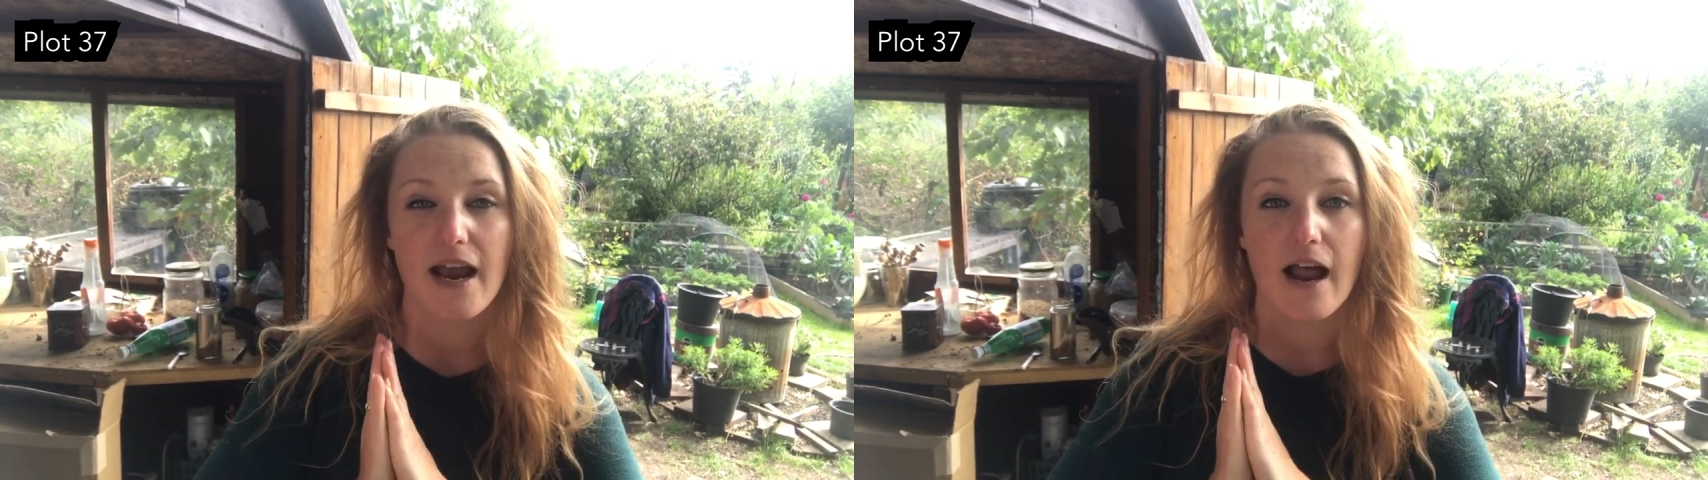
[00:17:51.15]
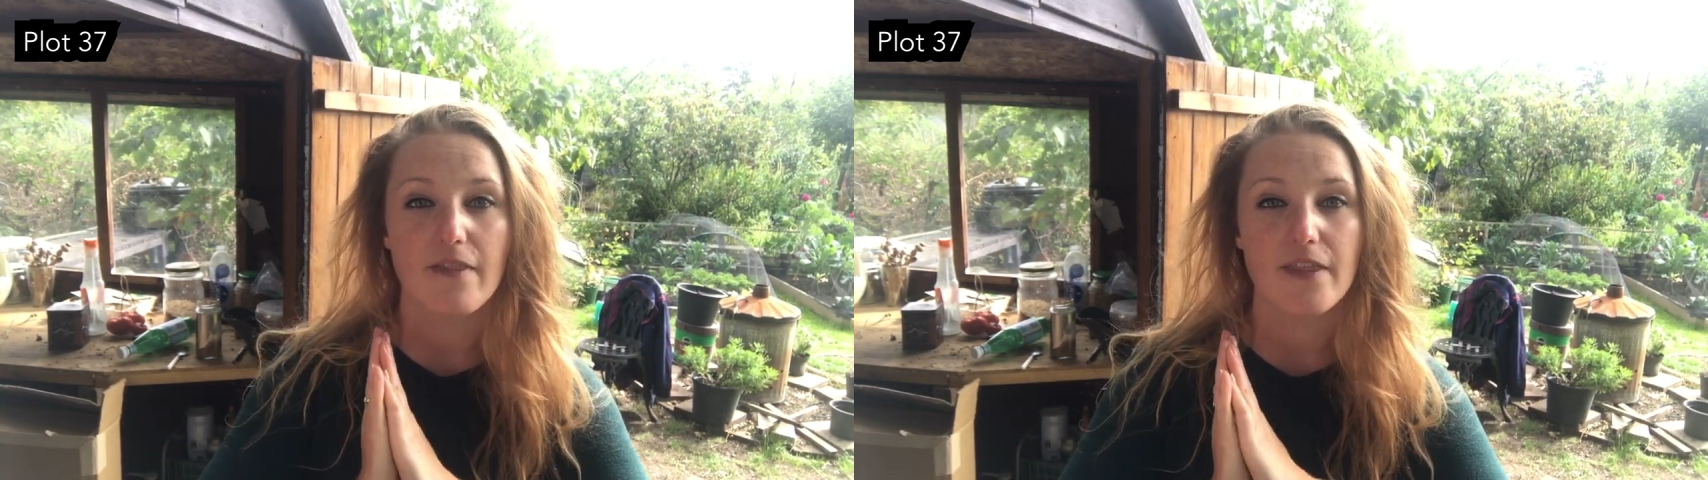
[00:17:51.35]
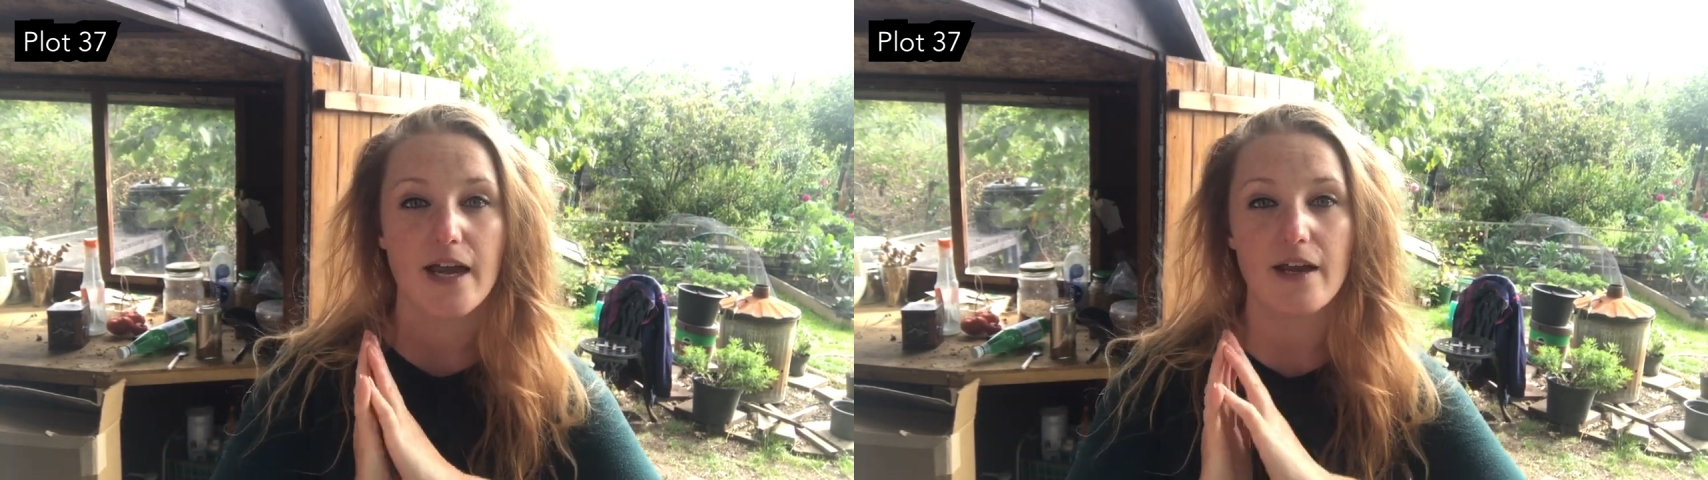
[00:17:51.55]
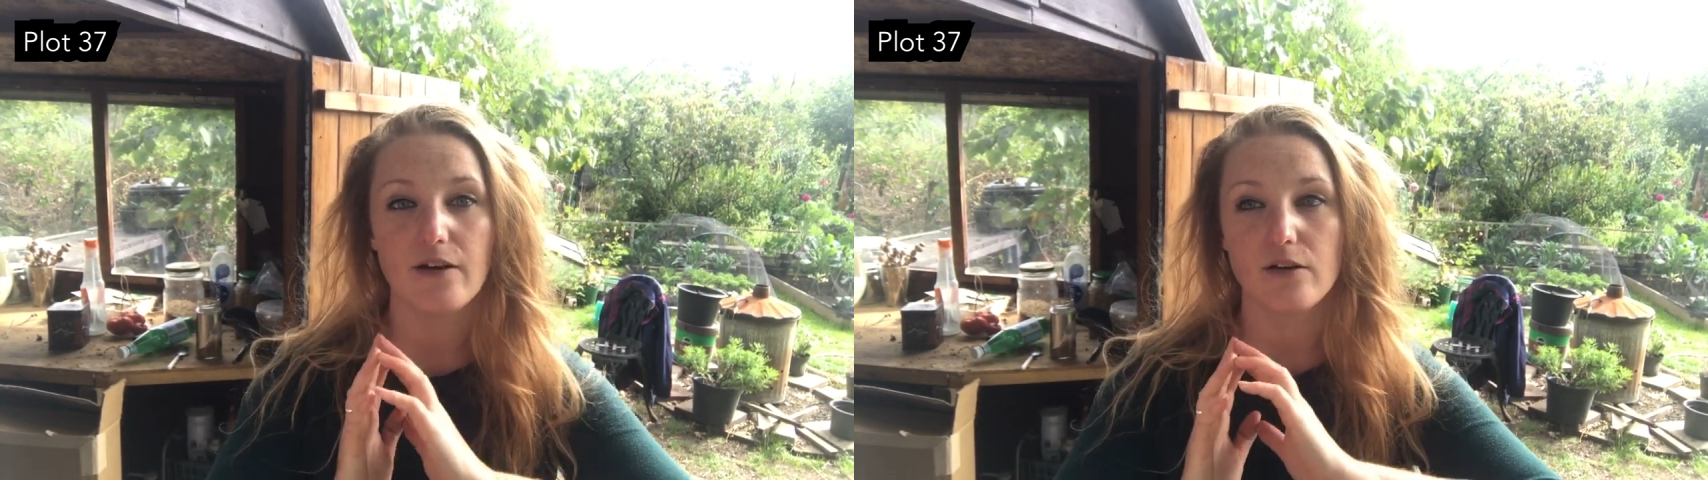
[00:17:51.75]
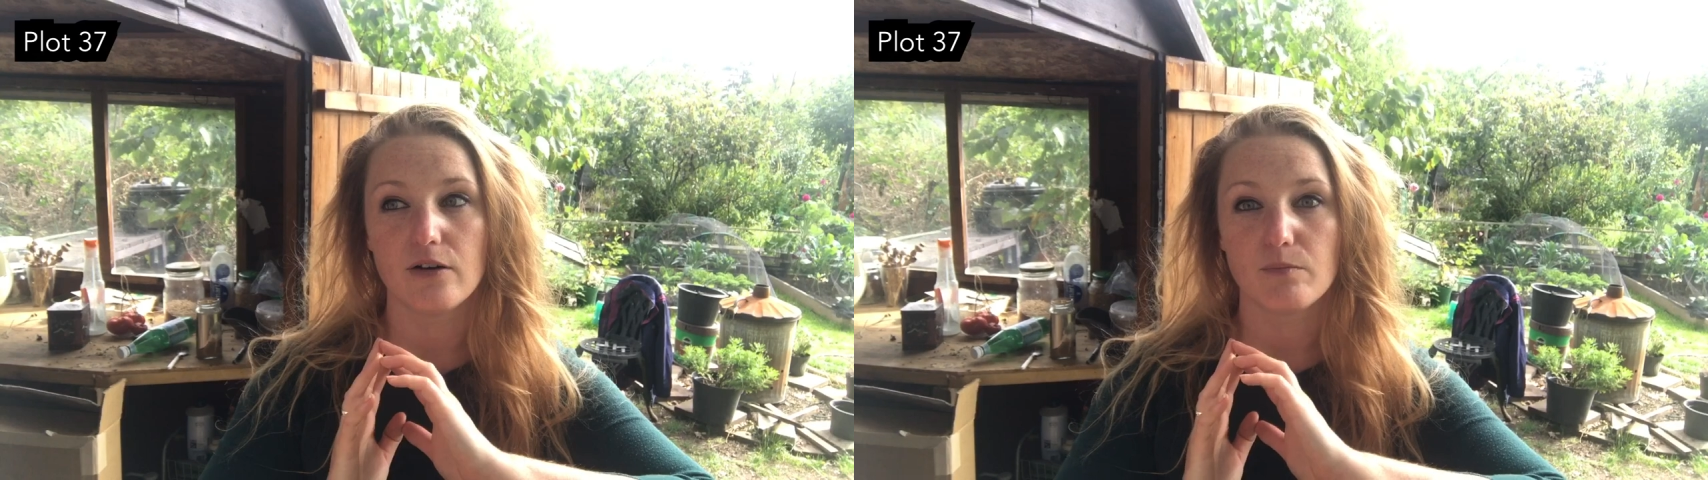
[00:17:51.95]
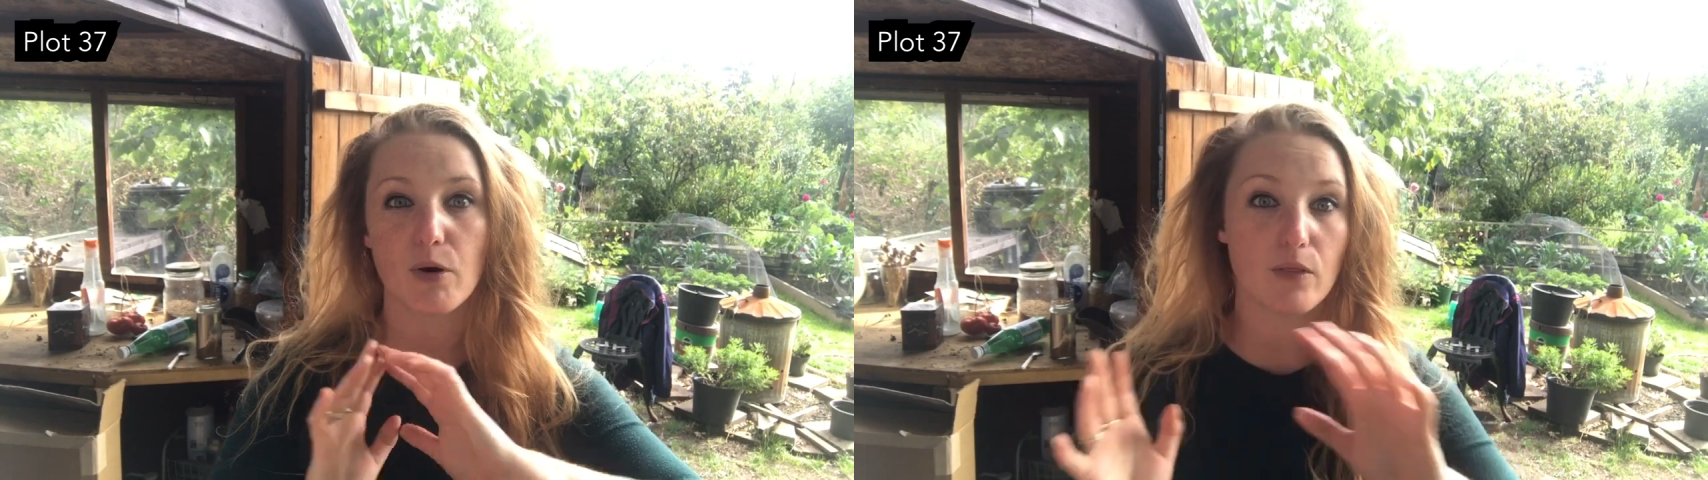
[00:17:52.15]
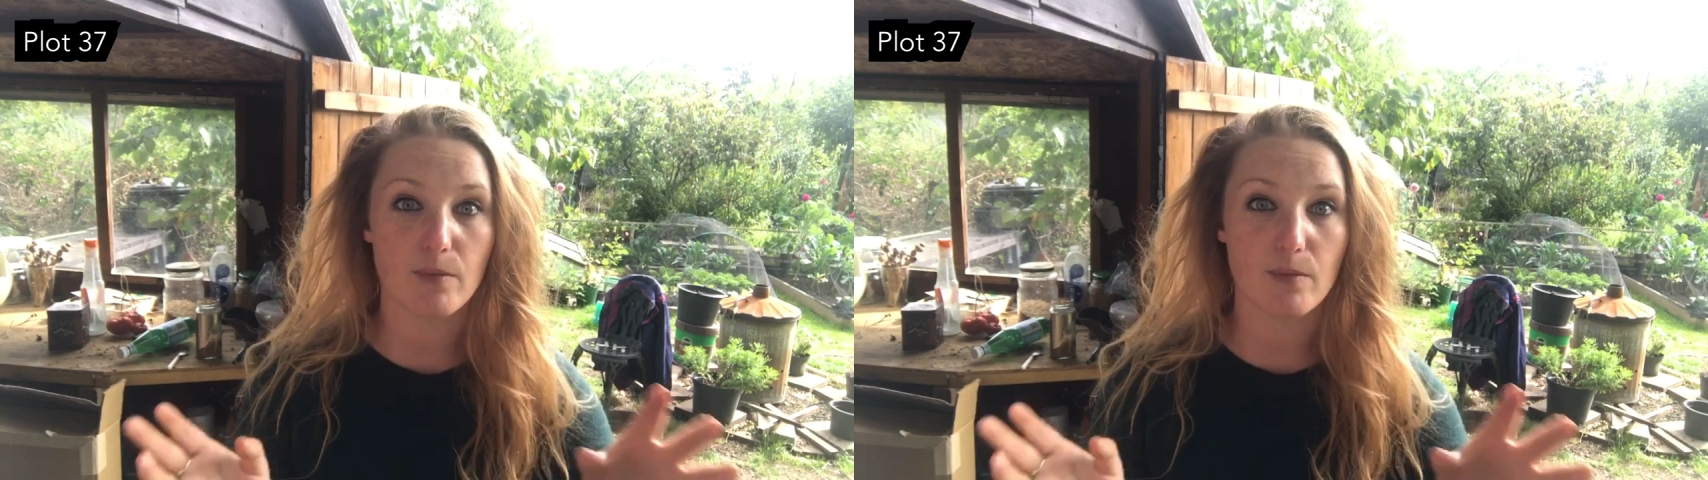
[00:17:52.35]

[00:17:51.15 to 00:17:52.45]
and then pot them